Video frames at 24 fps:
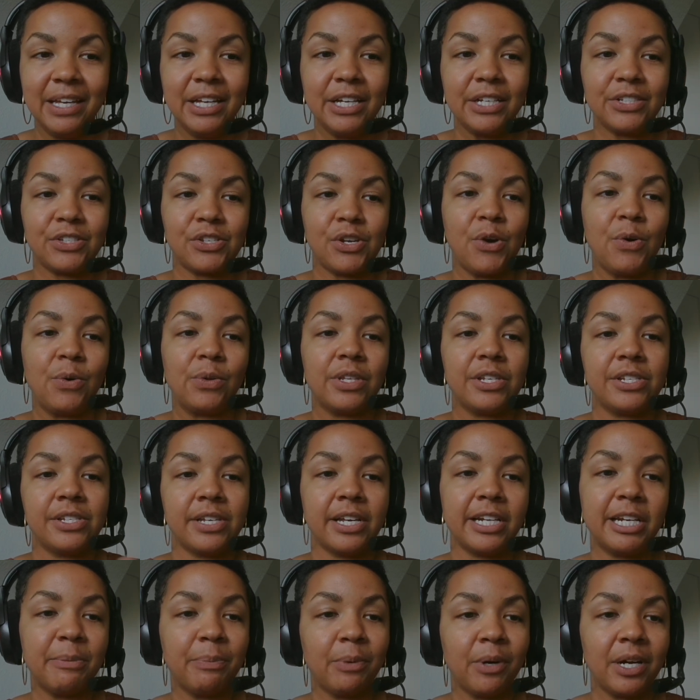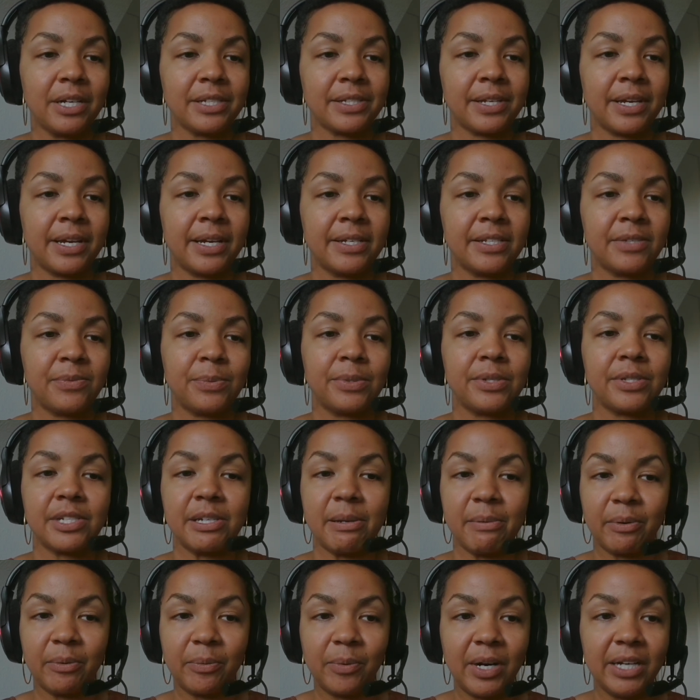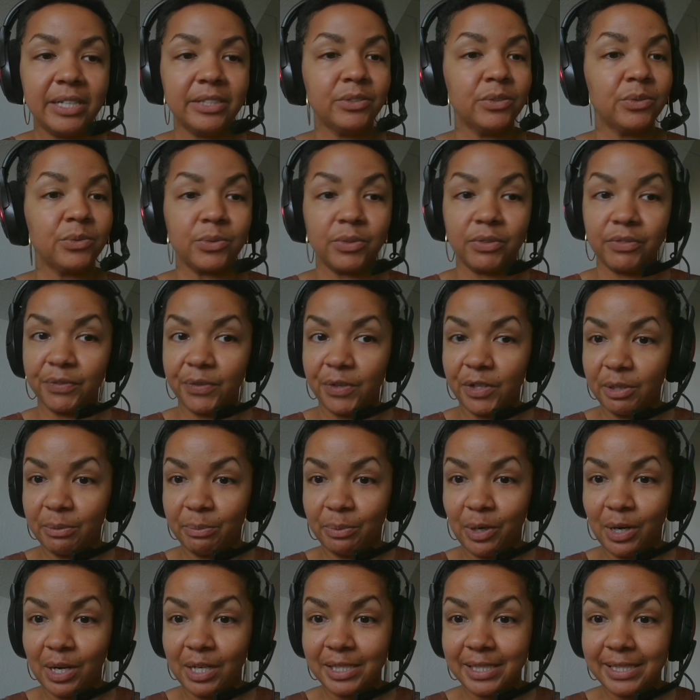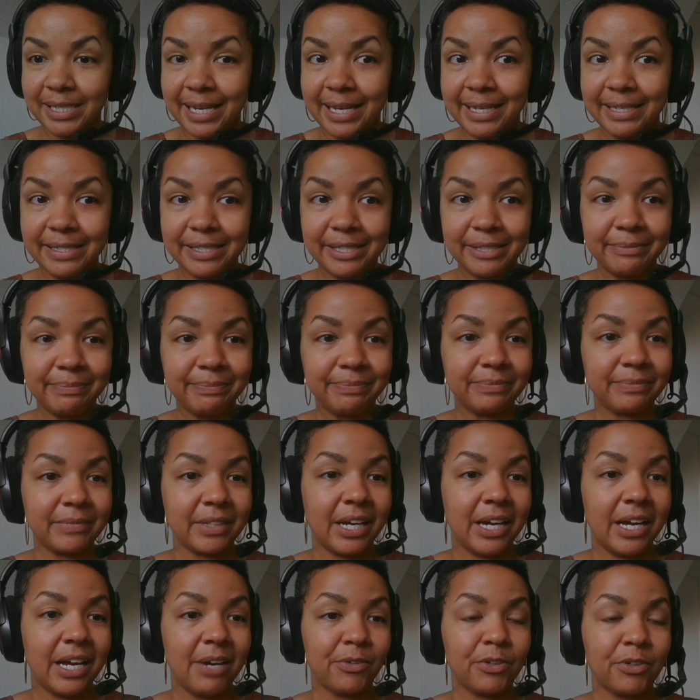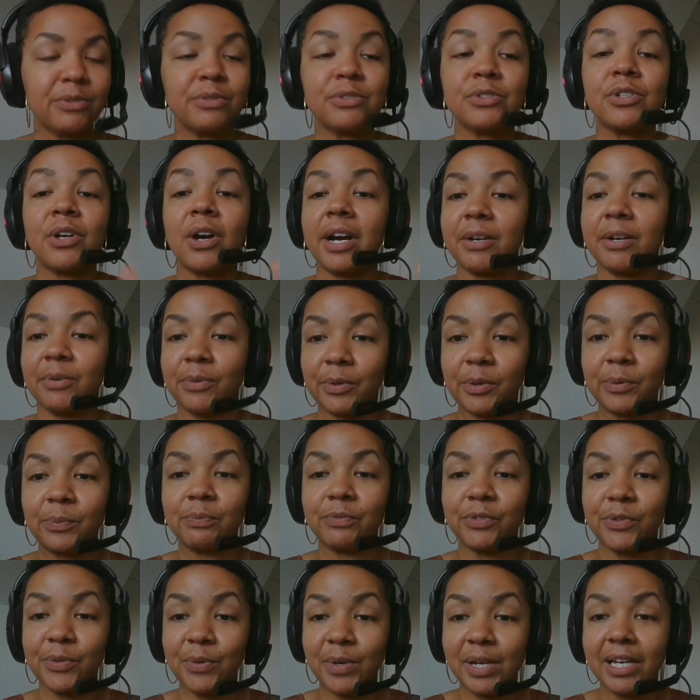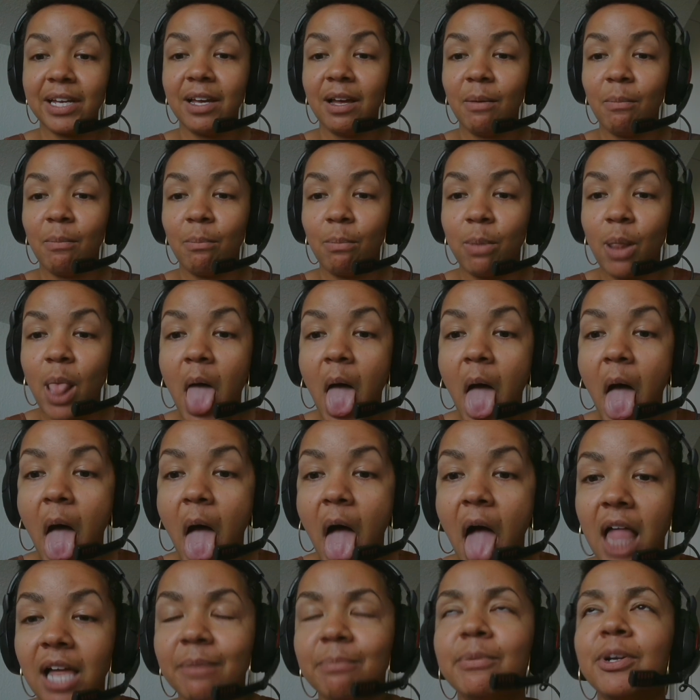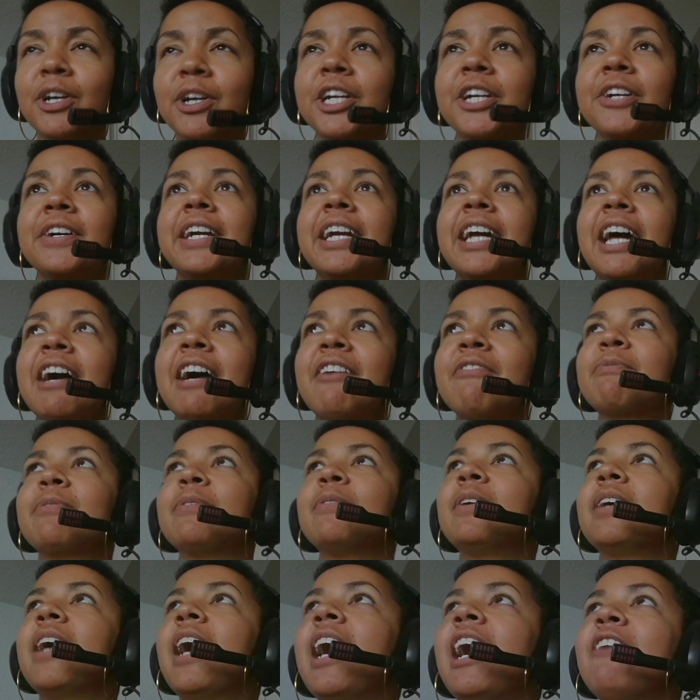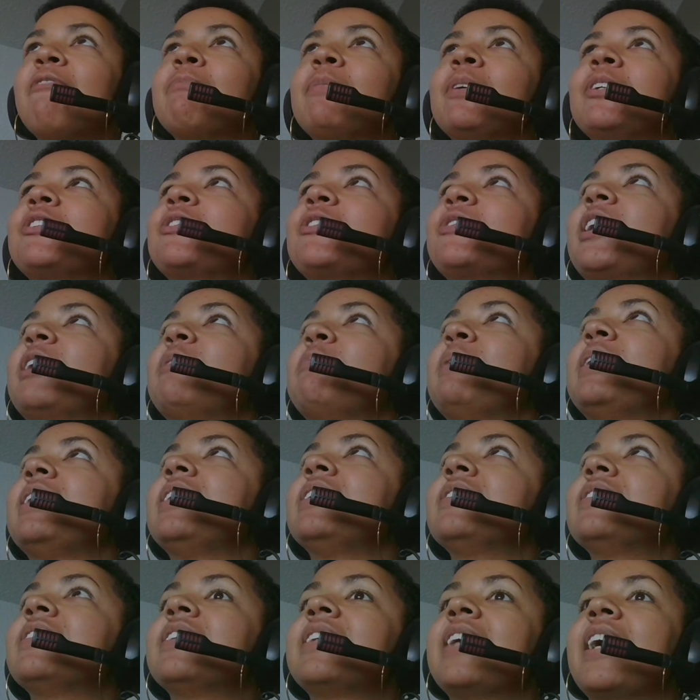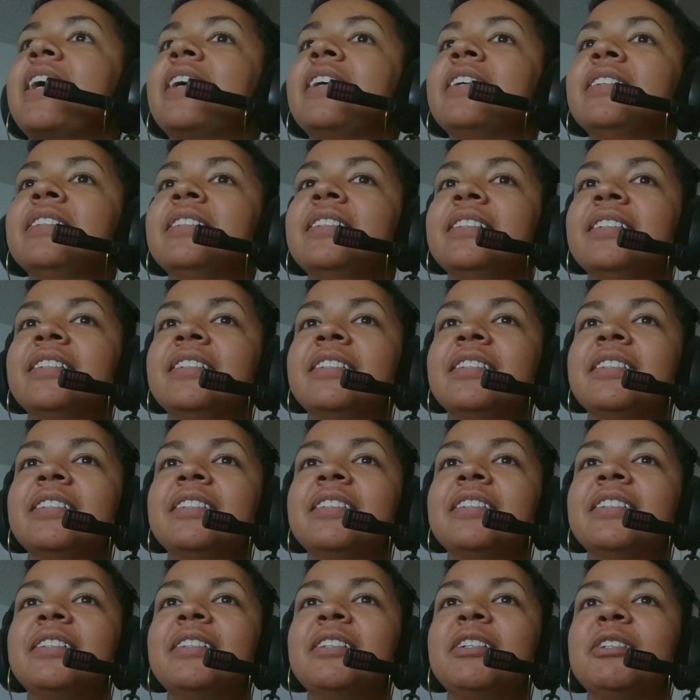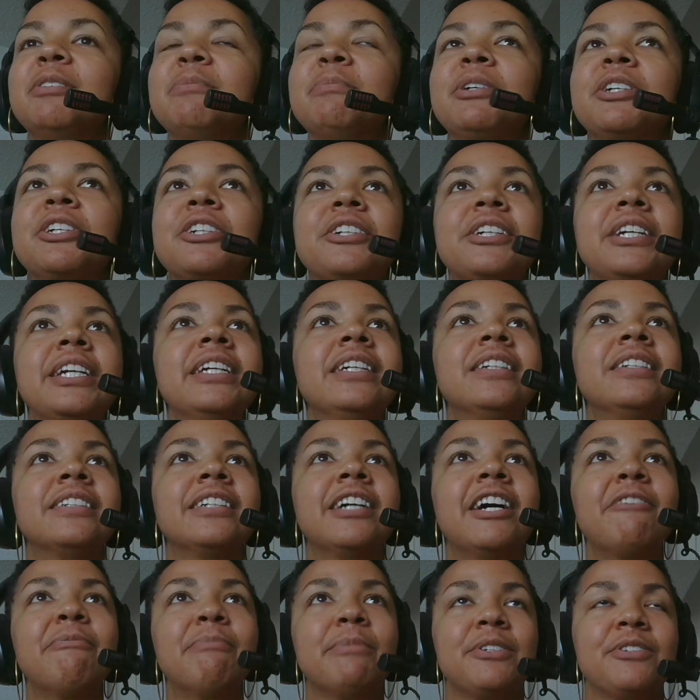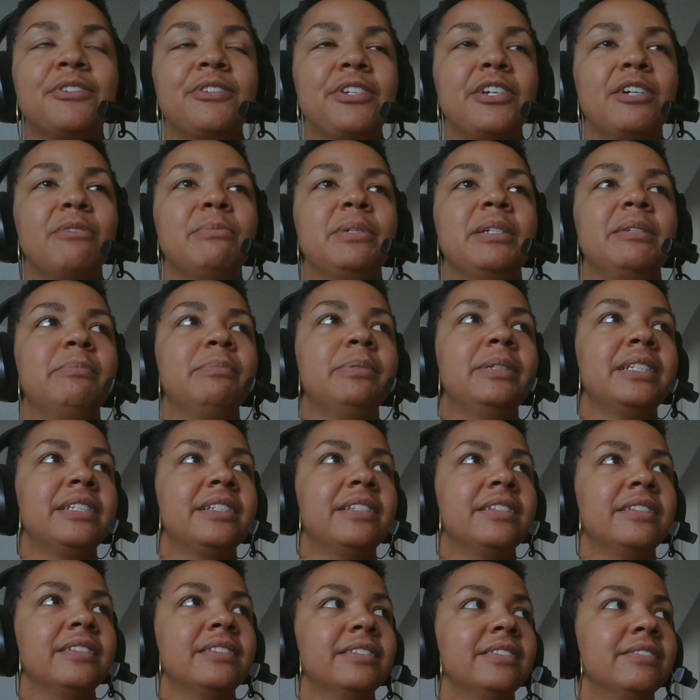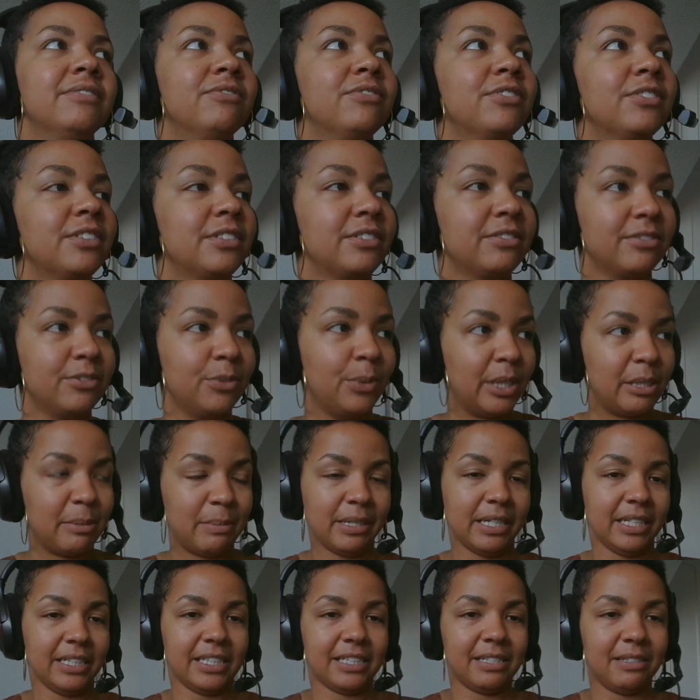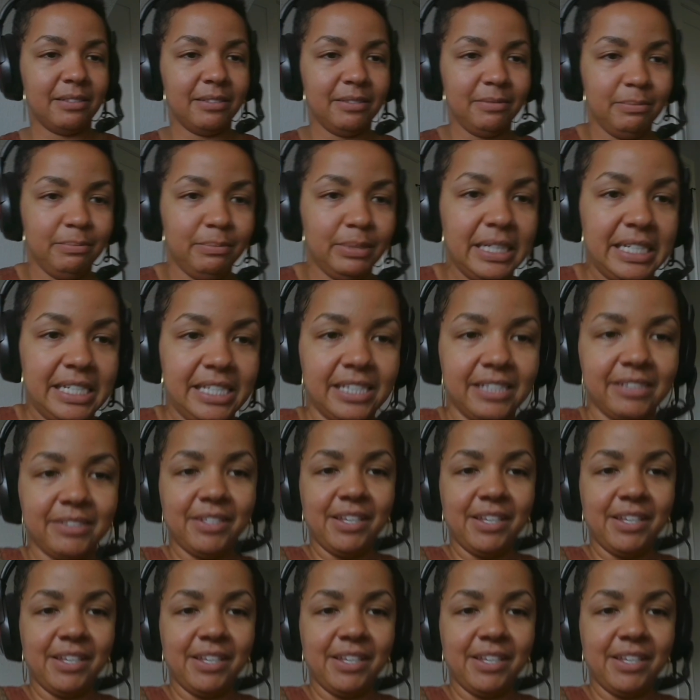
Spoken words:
So the study process was number one, reviewing the process. Reviewing. Bleh, Mercury, have mercy on me today. Mercury, have mercy on me, please, for 20 minutes, please.